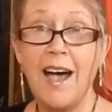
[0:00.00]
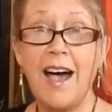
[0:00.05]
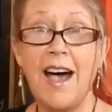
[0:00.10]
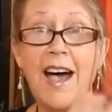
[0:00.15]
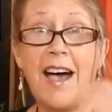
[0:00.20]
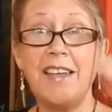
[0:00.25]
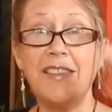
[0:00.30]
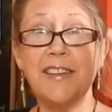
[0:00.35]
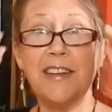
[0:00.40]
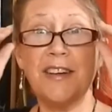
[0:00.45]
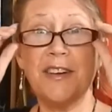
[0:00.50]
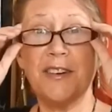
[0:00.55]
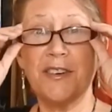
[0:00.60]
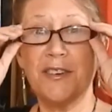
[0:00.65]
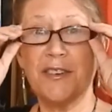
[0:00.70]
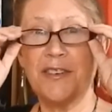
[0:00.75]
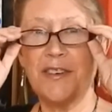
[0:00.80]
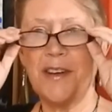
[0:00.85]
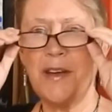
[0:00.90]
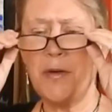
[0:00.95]
Hi
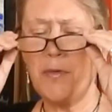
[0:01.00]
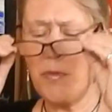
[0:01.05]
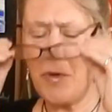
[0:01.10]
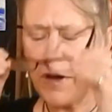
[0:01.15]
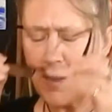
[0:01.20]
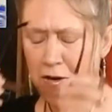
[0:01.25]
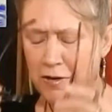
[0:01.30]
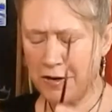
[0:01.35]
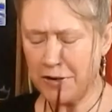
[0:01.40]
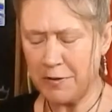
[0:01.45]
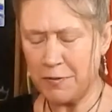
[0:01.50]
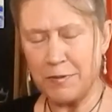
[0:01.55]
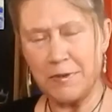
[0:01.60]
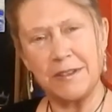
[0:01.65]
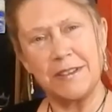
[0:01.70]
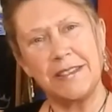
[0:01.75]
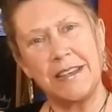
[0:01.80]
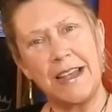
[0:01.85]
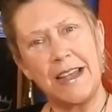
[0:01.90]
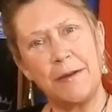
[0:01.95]
there, and welcome
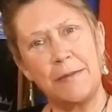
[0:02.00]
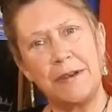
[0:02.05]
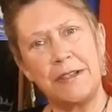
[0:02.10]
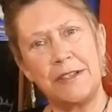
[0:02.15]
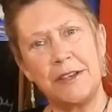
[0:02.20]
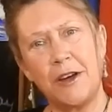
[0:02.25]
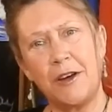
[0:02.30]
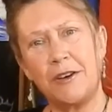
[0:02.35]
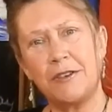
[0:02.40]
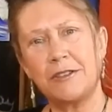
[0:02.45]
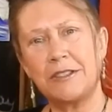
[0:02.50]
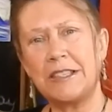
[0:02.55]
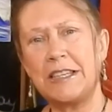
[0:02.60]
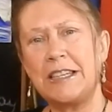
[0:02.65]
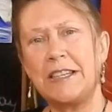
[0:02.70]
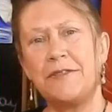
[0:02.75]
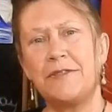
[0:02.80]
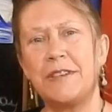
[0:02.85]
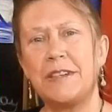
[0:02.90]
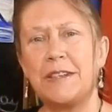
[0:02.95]
to Tammy
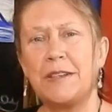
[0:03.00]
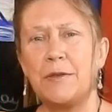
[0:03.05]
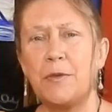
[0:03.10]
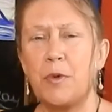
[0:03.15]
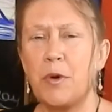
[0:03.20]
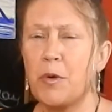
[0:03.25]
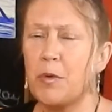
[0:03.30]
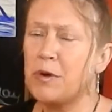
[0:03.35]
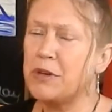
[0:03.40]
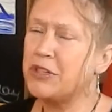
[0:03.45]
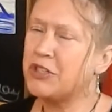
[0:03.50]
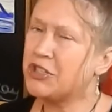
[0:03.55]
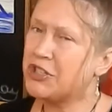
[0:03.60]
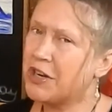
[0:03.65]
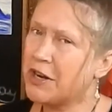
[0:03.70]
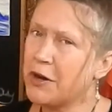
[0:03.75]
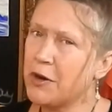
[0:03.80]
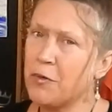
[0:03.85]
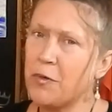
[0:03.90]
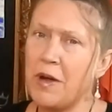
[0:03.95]
TalkTV, where we
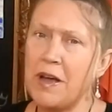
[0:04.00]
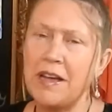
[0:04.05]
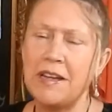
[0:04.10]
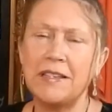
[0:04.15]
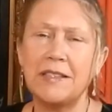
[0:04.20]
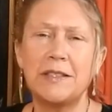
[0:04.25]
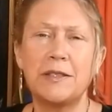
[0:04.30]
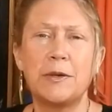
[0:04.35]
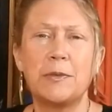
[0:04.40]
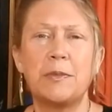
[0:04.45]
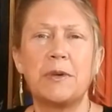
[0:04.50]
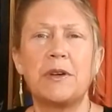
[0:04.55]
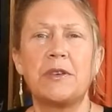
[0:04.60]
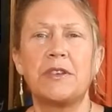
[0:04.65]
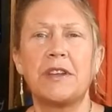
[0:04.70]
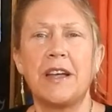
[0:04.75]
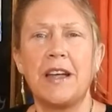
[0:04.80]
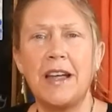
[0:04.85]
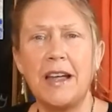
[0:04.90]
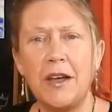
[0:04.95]
share ways to
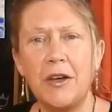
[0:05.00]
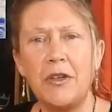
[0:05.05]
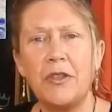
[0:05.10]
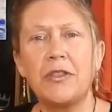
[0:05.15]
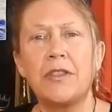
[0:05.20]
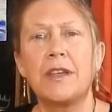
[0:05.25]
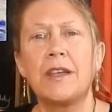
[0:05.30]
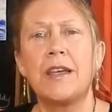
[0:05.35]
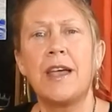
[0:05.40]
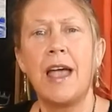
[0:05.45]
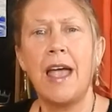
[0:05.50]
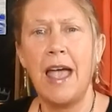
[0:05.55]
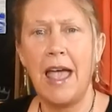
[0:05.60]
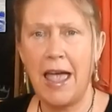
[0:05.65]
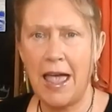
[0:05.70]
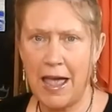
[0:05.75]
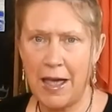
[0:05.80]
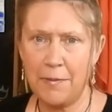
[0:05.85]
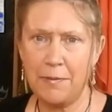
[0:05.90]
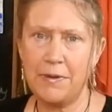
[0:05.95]
build a healthy,
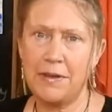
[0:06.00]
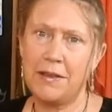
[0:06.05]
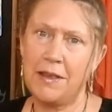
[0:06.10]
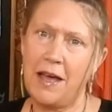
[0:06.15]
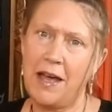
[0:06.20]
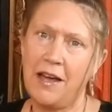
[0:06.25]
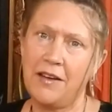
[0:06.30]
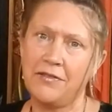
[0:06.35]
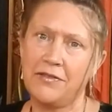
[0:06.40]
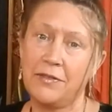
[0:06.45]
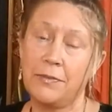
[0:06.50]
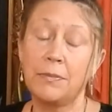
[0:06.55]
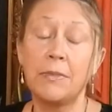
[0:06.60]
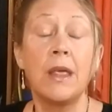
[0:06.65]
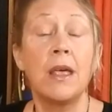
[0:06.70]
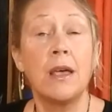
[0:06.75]
happy life.